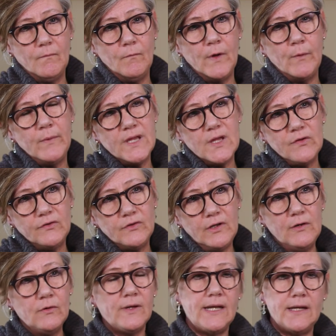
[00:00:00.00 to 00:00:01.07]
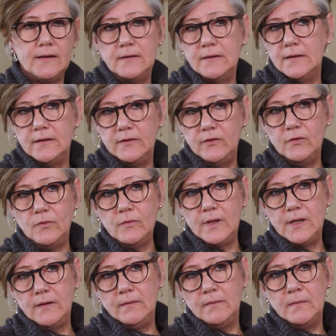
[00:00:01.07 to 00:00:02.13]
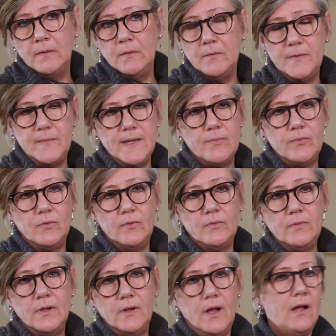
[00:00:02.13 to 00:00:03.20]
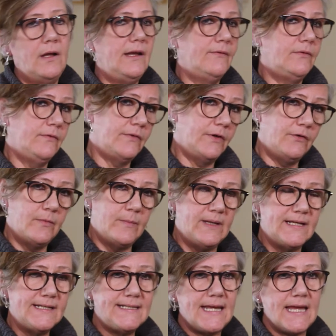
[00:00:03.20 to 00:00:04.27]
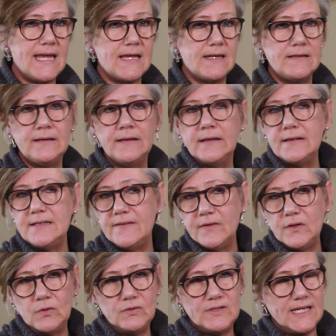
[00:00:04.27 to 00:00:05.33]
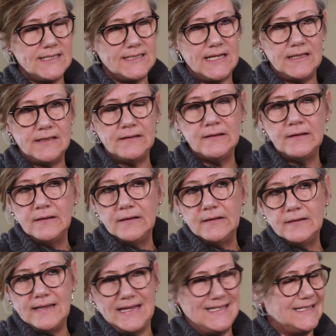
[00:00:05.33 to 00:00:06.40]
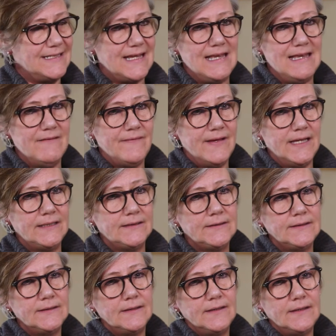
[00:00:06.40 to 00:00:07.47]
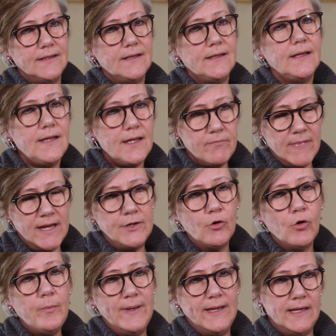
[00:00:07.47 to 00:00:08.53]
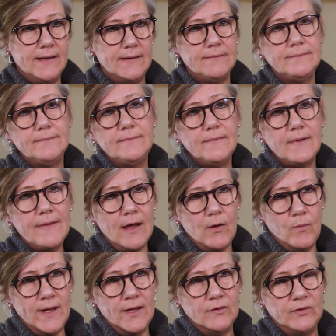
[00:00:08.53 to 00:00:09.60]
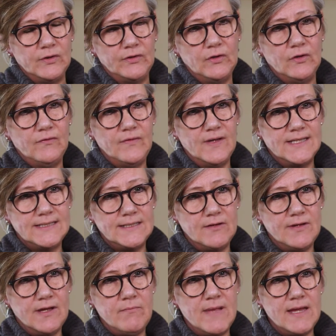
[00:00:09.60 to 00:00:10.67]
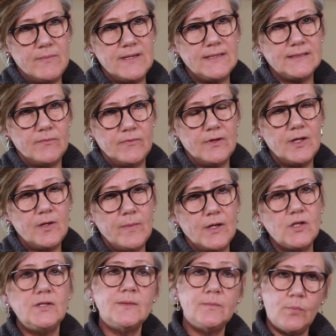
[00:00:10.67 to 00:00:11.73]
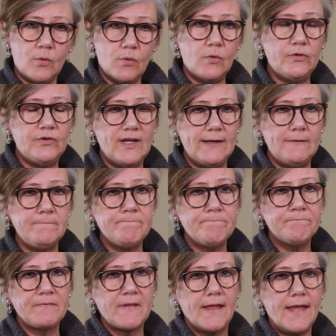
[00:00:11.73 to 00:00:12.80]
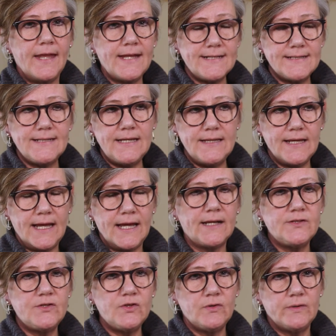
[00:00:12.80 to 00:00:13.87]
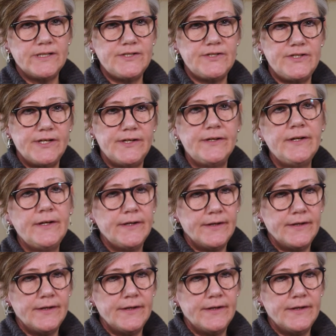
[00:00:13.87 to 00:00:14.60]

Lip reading: when we're used to looking and talking with people, high-level vulnerability and difficulties in day-to-day living. It may not appear that way on the surface, so there may be something about just pausing and asking that extra question,